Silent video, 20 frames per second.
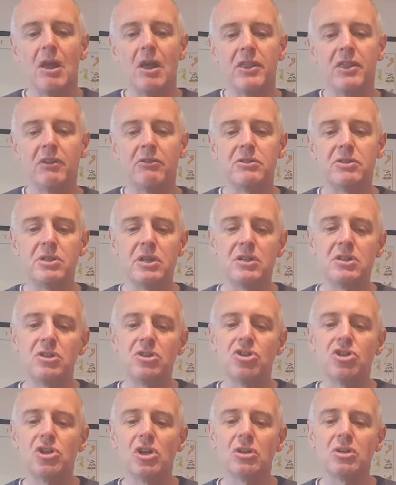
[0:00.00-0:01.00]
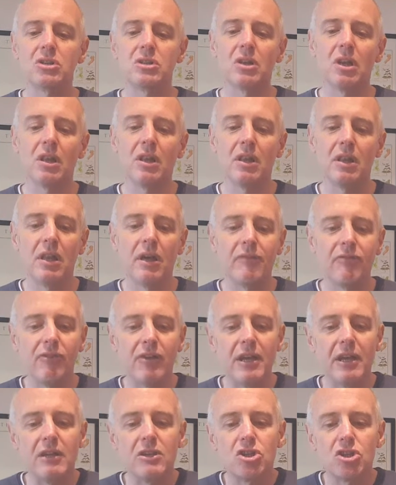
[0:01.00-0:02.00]
There is this just
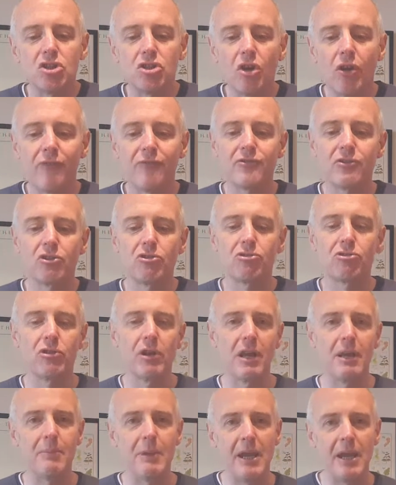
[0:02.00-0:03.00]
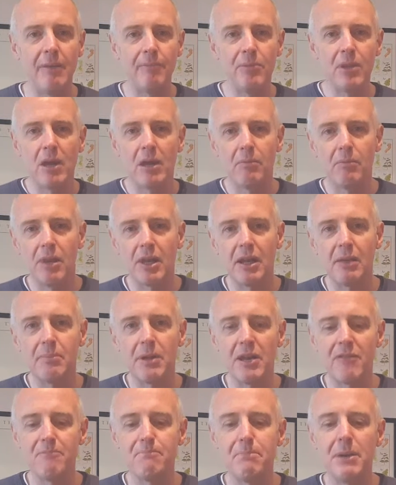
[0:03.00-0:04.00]
lovely, soft, creamy, little
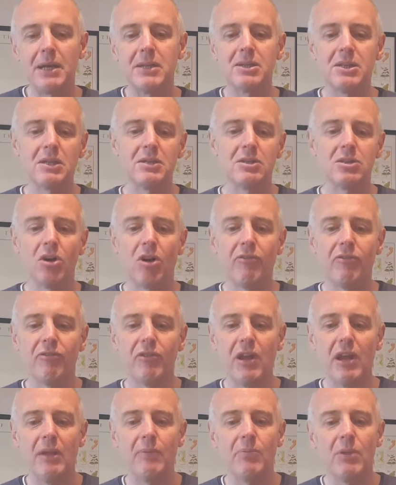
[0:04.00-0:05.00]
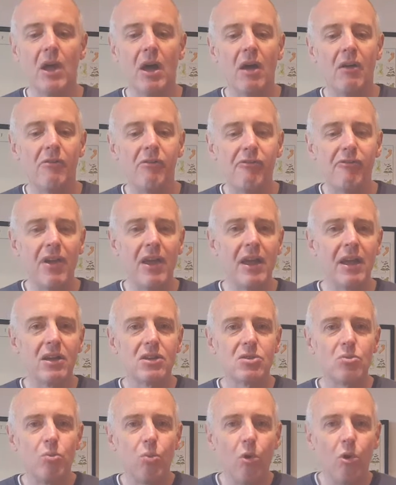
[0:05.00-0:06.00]
bit of butter, toffee,
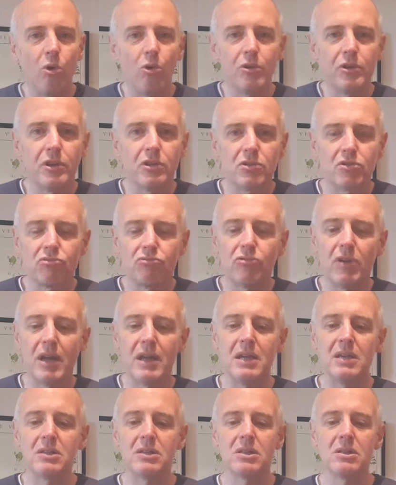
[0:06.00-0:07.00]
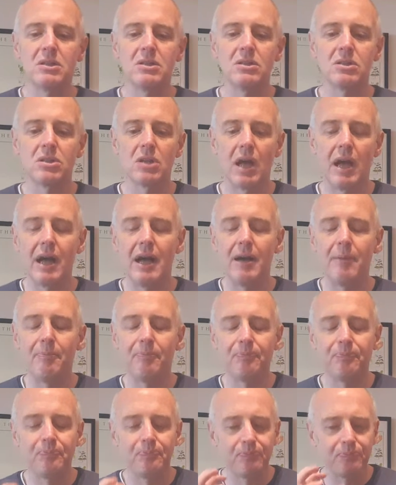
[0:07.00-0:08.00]
figs, walnuts, raisins,
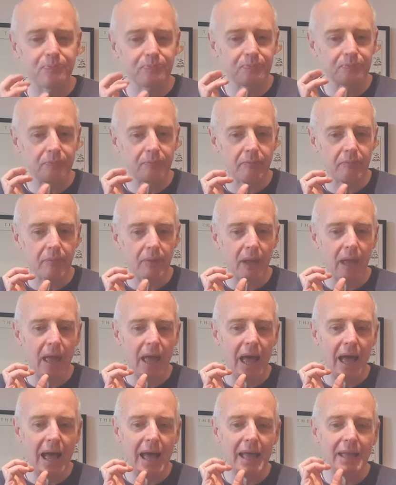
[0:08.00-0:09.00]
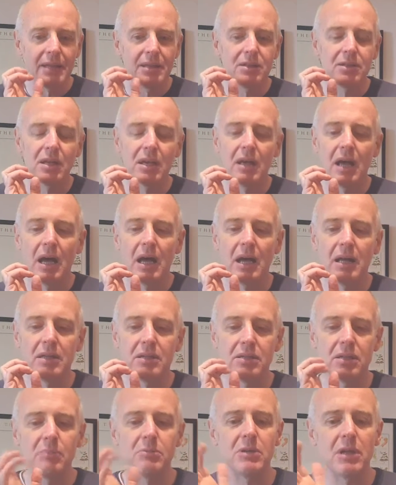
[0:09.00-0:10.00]

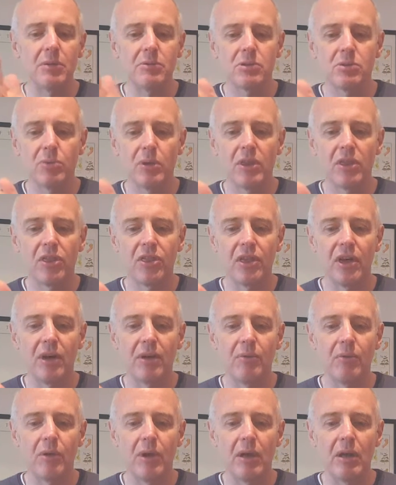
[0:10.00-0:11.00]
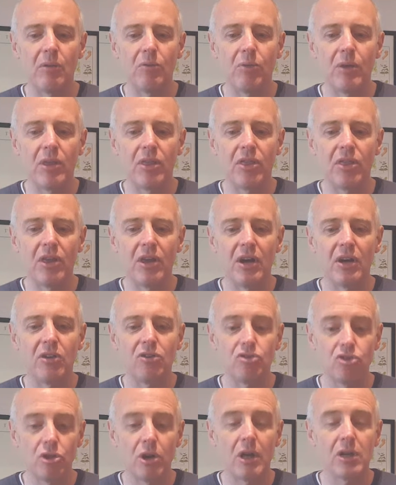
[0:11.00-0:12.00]
sometimes with
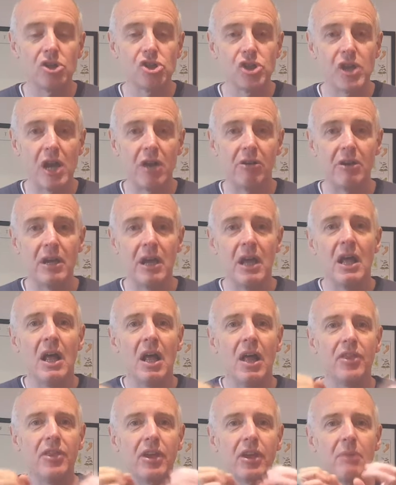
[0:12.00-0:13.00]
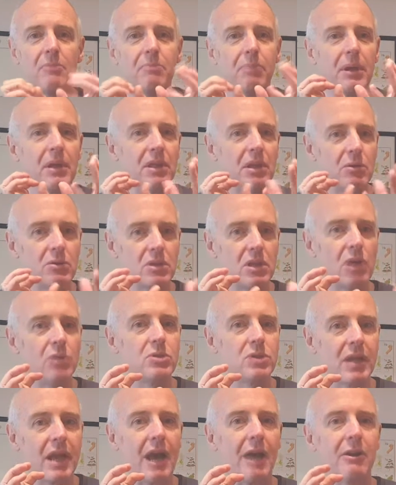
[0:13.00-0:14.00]
dry sherry, there can be
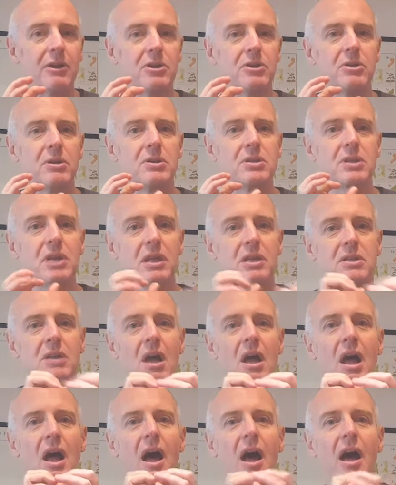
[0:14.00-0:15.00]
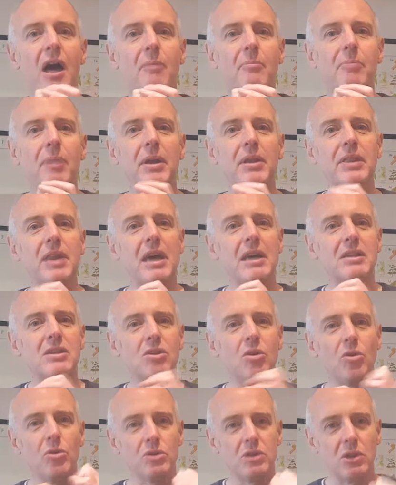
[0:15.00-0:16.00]
those characteristics. But there's
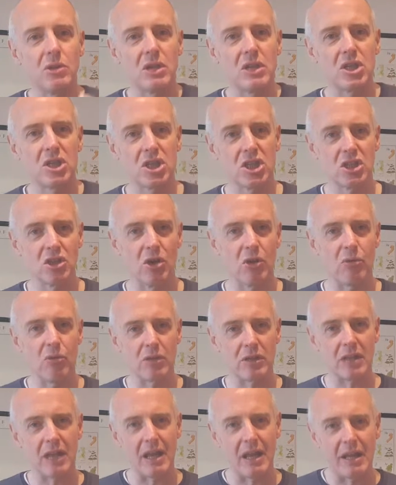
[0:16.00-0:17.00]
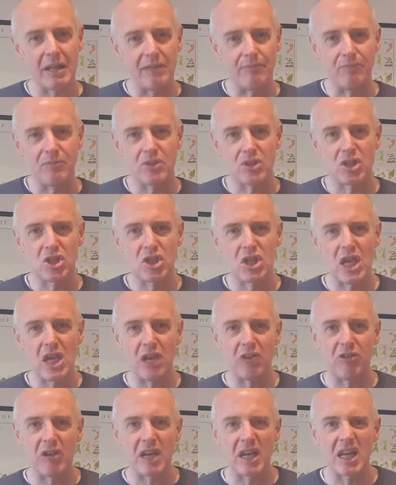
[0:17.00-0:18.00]
also this slightly
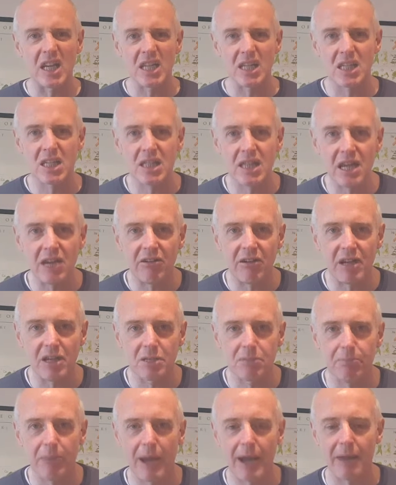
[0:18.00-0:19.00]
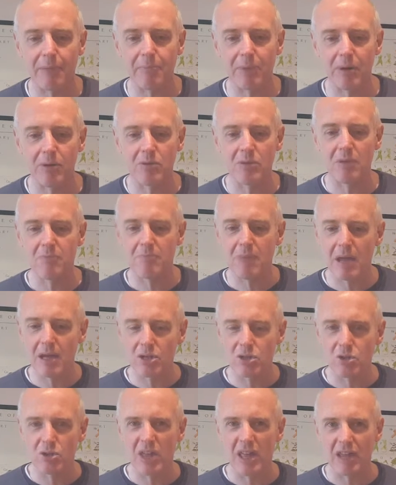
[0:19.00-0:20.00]
searing, serious backbone that
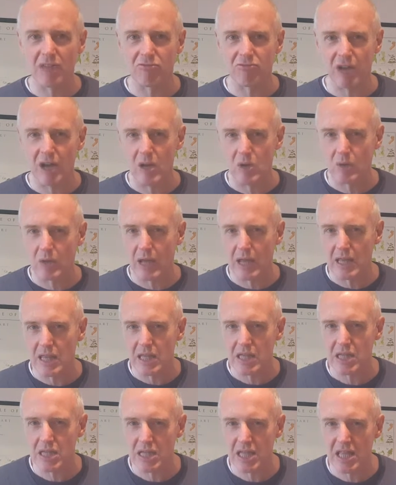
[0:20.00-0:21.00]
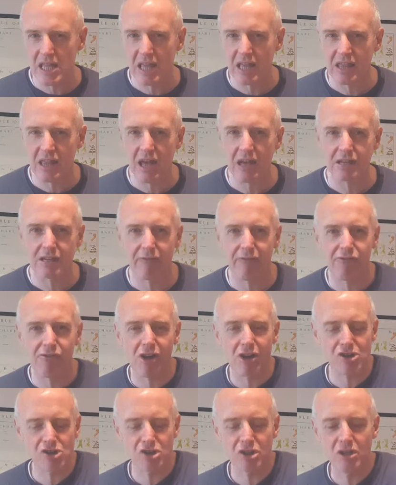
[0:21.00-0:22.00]
makes you think, right, okay, this is there to
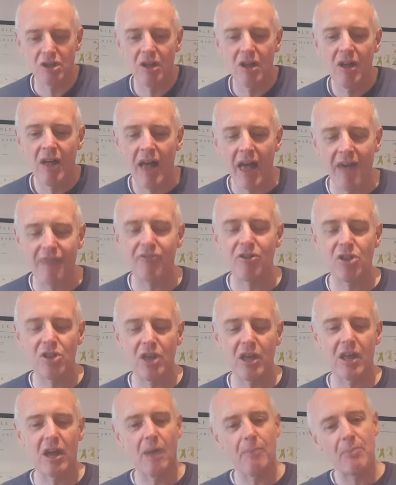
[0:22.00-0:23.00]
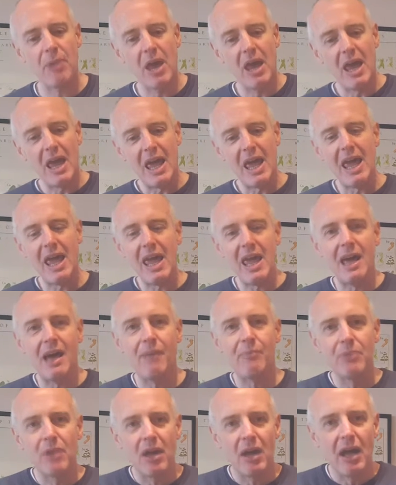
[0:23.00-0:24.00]
freshen everything up.
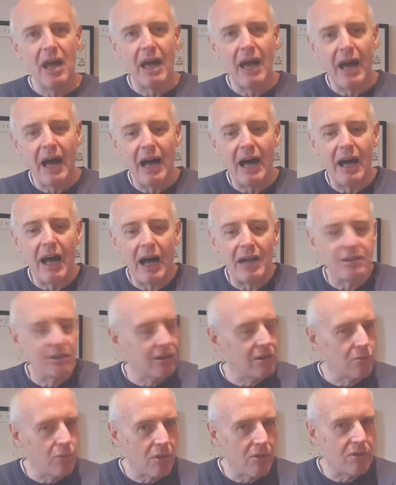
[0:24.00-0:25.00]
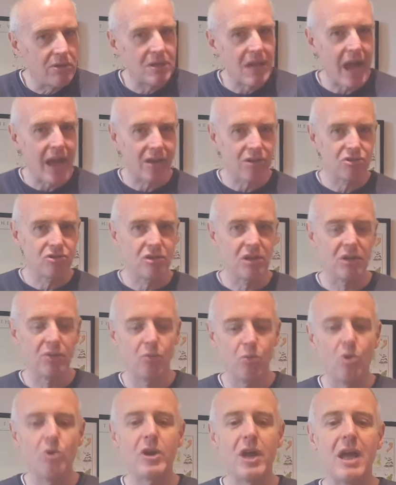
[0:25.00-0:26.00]
Here, I don't know whether it's extra
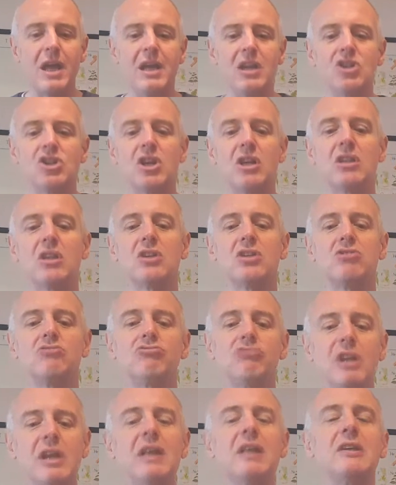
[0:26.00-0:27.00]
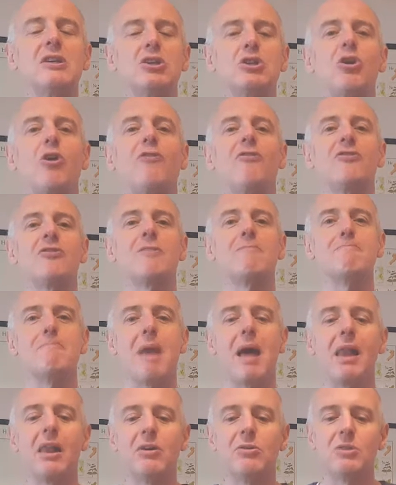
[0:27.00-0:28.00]
wood aging that's really softened and
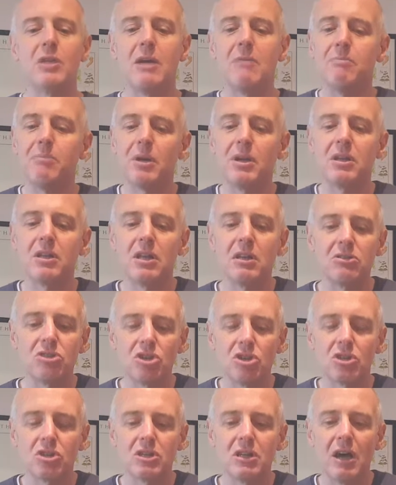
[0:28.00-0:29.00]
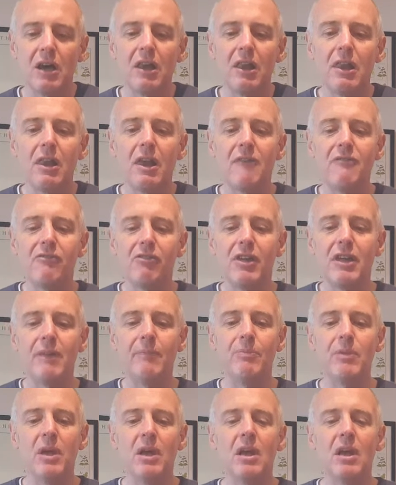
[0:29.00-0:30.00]
mellowed it, but there's just a lovely,
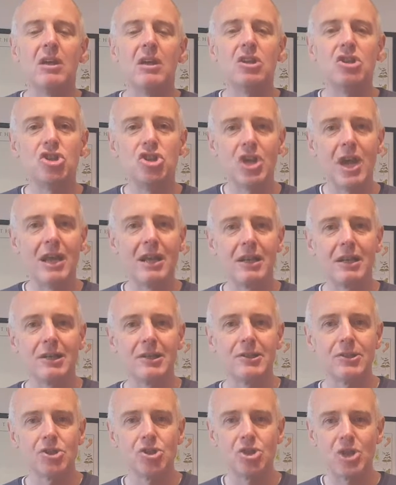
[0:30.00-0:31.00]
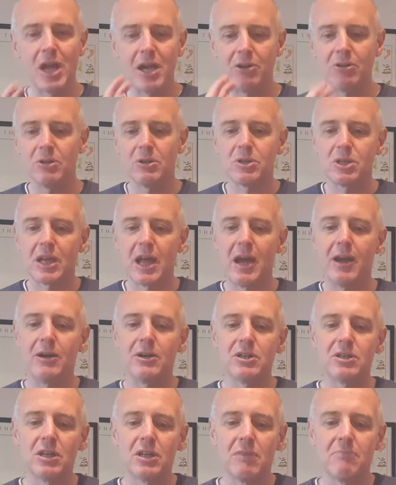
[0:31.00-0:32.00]
gentle, generous
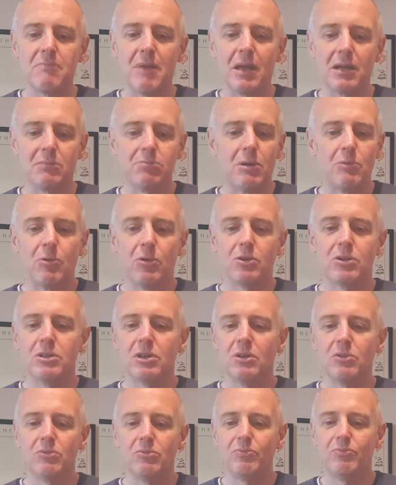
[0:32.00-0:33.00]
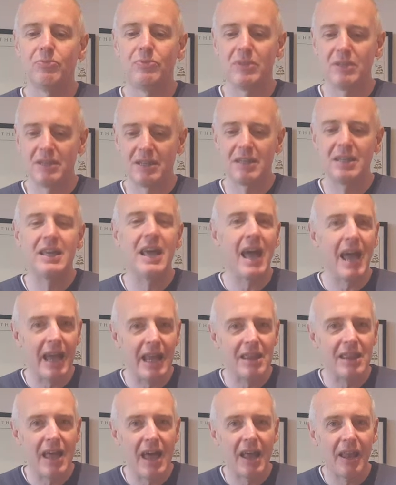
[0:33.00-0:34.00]
character that makes me want to get
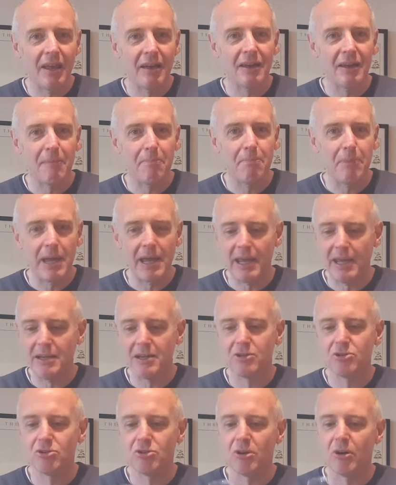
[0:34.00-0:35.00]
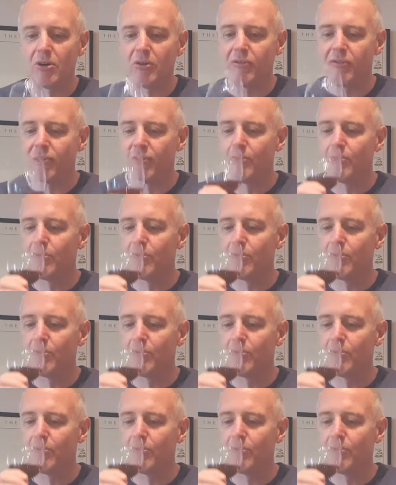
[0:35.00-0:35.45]
in there like a pig in a trough.